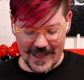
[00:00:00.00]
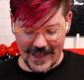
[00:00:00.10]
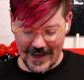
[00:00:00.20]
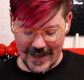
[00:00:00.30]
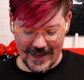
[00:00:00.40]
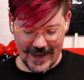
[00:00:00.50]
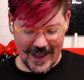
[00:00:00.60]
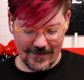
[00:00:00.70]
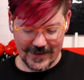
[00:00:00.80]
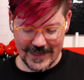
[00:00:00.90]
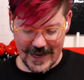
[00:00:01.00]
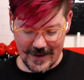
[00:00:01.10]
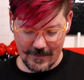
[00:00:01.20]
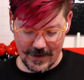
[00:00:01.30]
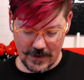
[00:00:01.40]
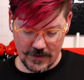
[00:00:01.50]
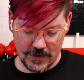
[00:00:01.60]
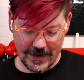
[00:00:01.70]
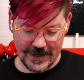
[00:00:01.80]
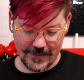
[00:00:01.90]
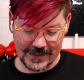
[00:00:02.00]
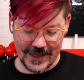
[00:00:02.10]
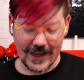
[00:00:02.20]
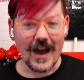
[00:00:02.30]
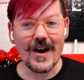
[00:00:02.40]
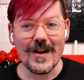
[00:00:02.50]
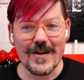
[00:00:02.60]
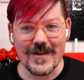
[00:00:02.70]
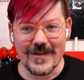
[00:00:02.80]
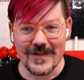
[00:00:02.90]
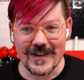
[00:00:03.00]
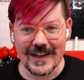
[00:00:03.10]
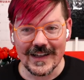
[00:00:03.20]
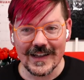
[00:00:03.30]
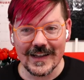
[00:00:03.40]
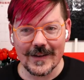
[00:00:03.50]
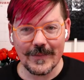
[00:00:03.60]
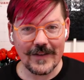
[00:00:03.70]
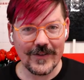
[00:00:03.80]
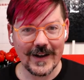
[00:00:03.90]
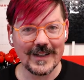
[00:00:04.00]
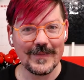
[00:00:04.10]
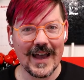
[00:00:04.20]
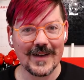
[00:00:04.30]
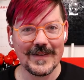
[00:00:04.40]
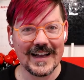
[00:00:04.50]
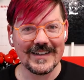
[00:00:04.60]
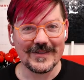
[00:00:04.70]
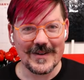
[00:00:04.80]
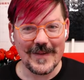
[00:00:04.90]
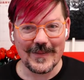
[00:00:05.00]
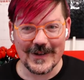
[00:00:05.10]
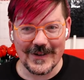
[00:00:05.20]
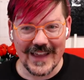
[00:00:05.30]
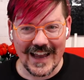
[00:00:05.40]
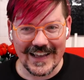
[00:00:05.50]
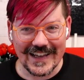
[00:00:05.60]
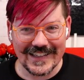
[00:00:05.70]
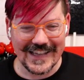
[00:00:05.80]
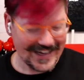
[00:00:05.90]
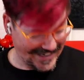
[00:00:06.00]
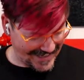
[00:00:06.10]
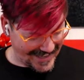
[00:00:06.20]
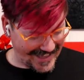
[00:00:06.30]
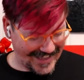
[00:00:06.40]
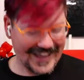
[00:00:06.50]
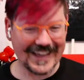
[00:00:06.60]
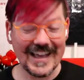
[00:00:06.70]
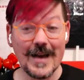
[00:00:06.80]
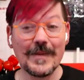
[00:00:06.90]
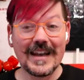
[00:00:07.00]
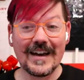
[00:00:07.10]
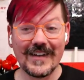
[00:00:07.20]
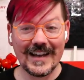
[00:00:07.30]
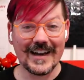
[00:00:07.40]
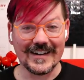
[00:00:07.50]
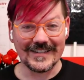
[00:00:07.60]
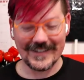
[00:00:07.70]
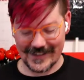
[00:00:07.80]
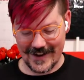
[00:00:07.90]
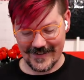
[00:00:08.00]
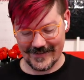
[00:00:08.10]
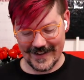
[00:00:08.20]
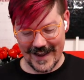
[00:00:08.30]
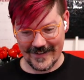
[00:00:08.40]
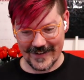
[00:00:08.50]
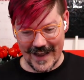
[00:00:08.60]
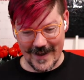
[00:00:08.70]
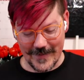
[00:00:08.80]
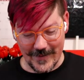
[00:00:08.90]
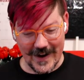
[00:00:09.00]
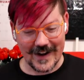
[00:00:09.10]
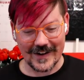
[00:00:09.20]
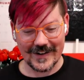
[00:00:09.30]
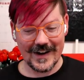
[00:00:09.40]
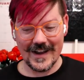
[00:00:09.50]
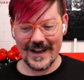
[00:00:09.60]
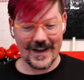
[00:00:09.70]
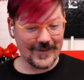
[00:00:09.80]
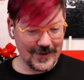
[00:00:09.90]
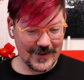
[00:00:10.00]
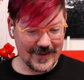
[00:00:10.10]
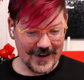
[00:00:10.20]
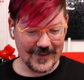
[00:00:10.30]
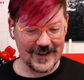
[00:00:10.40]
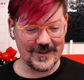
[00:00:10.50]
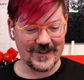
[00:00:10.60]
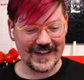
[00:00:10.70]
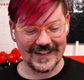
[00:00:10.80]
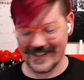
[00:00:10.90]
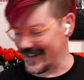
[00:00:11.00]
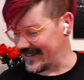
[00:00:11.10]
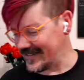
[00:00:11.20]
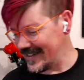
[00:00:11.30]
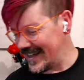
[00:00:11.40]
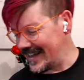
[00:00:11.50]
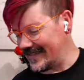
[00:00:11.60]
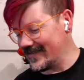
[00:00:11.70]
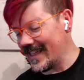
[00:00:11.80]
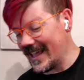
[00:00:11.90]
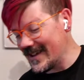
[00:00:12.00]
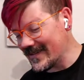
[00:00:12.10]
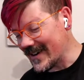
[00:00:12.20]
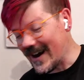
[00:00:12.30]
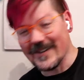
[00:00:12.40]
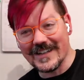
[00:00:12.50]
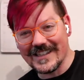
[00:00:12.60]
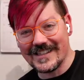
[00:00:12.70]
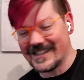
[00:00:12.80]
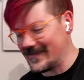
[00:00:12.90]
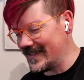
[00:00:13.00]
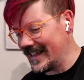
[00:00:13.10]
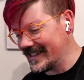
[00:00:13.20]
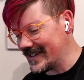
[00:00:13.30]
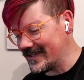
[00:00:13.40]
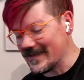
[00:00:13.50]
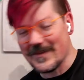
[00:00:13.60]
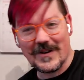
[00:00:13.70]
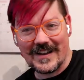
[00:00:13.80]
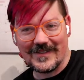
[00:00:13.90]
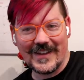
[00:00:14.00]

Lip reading: And every time you joined, I was like, oh, my friend is back, but I don't remember who that is. But now I know. So now I'm aware of who you are when you join. So thank you for always being so supportive.